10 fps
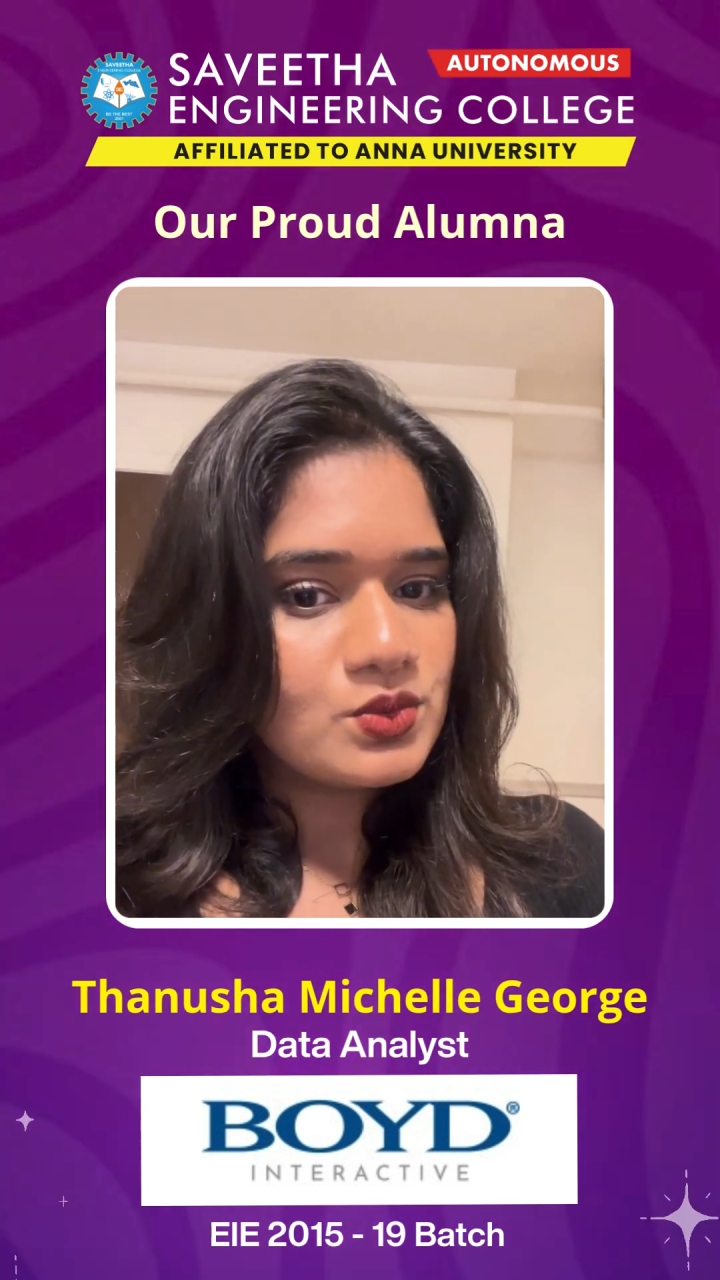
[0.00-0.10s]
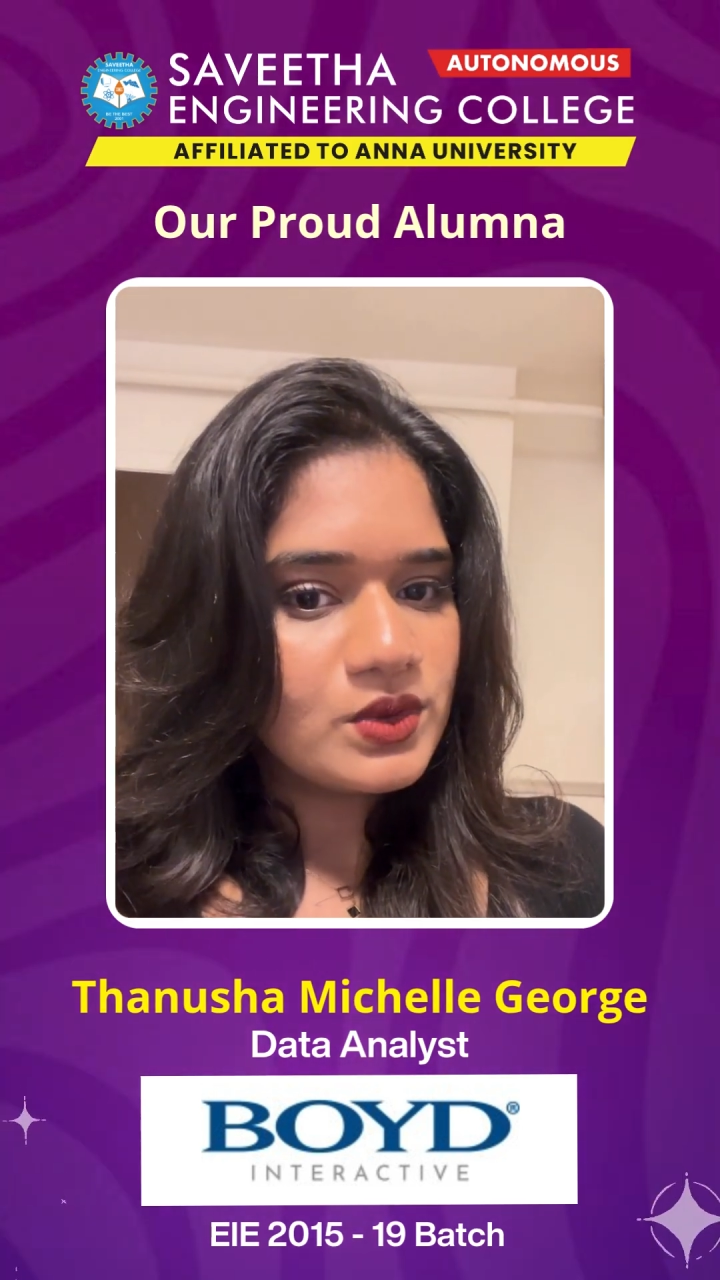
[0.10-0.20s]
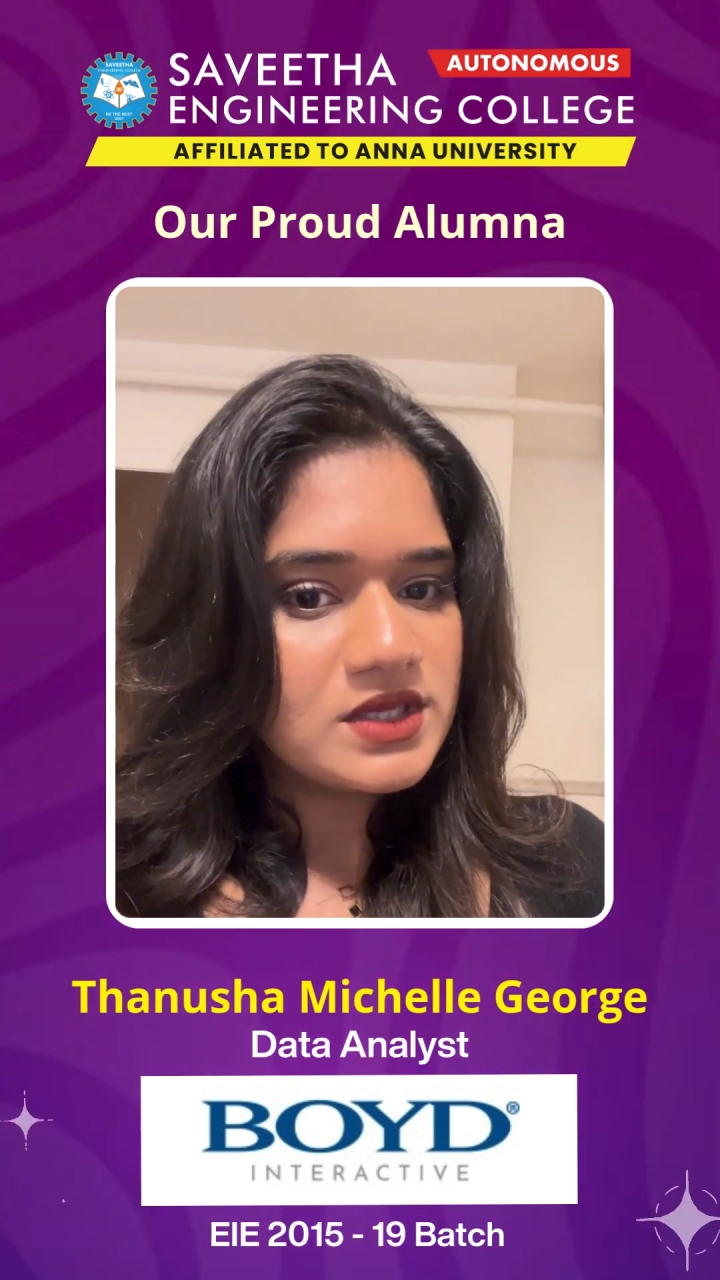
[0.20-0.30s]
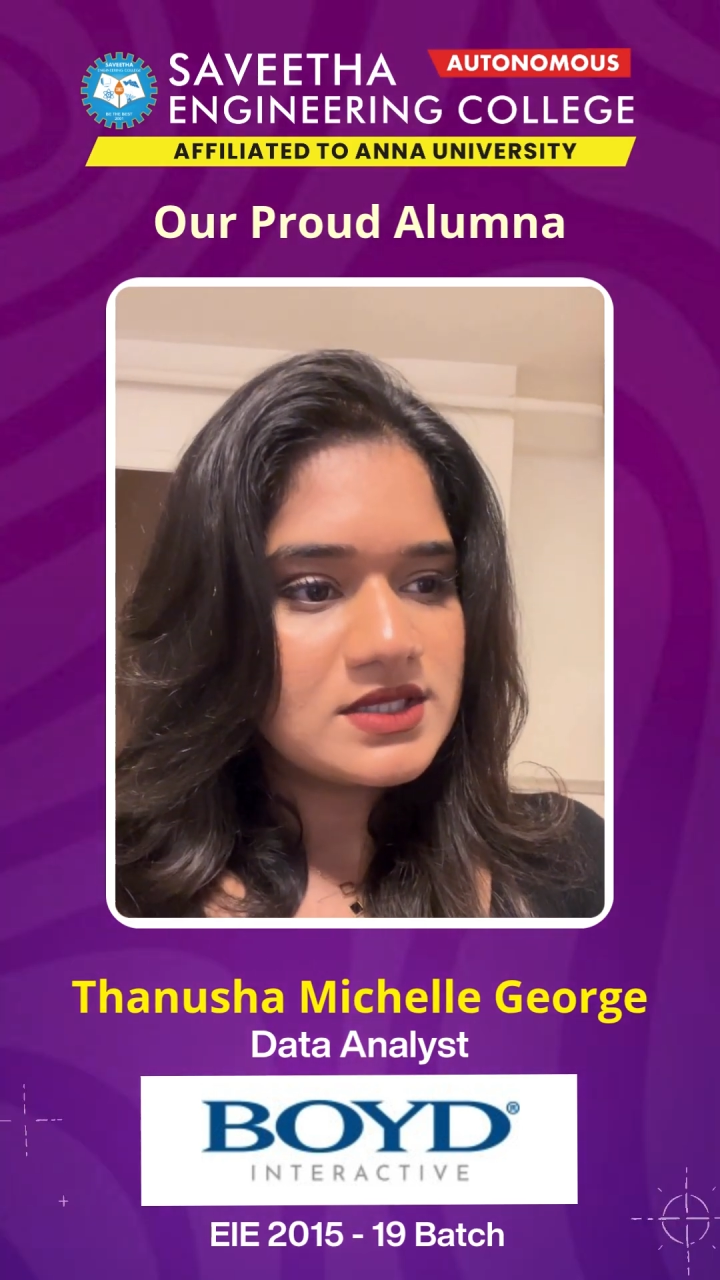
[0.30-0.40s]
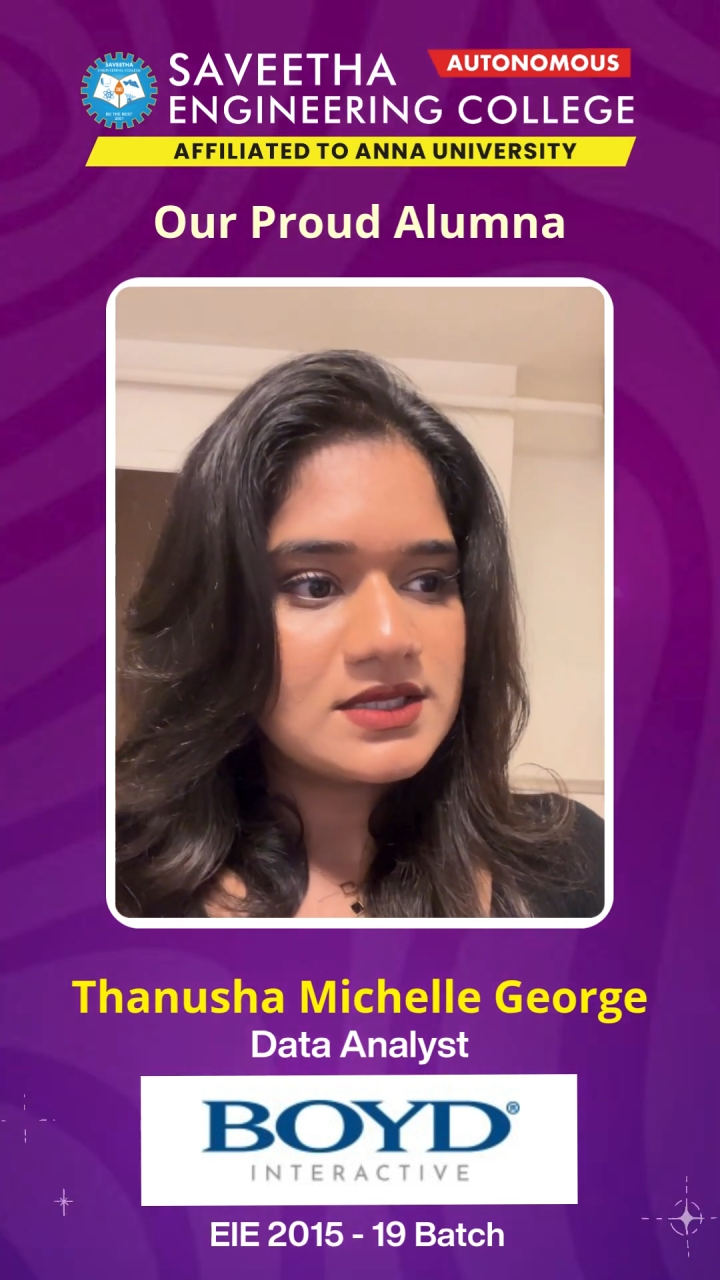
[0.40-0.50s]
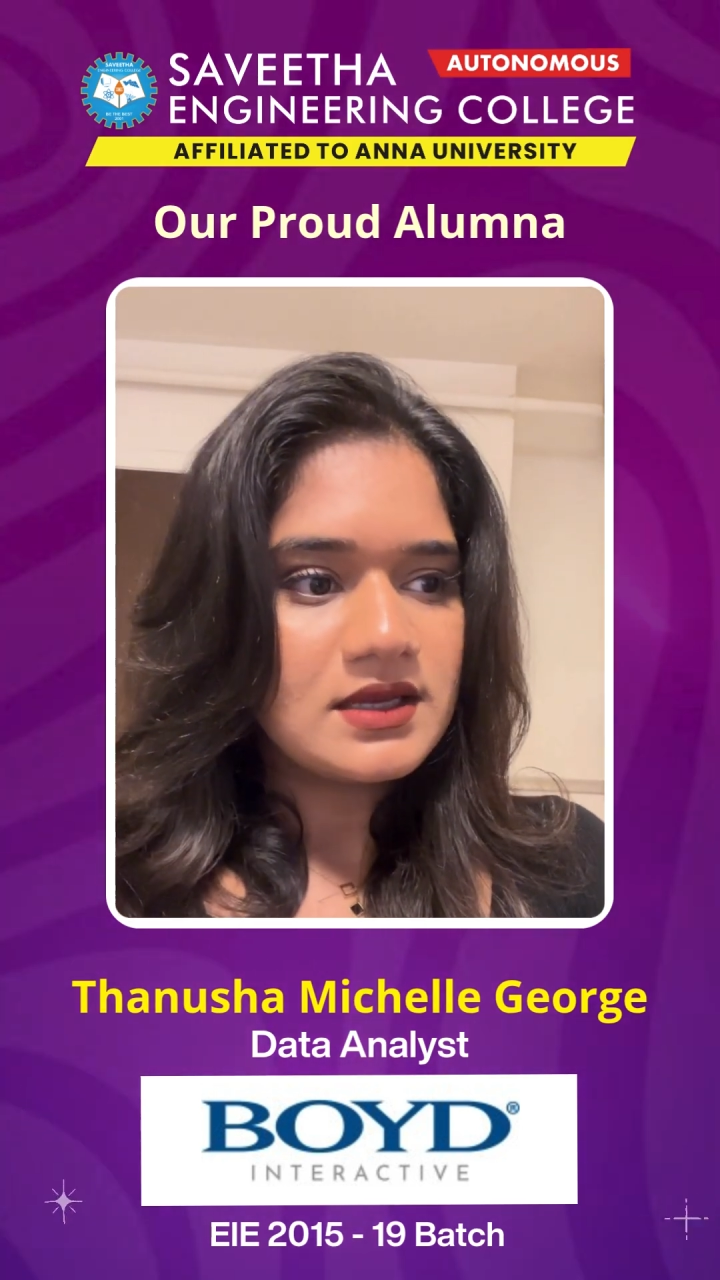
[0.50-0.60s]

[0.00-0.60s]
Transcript: towards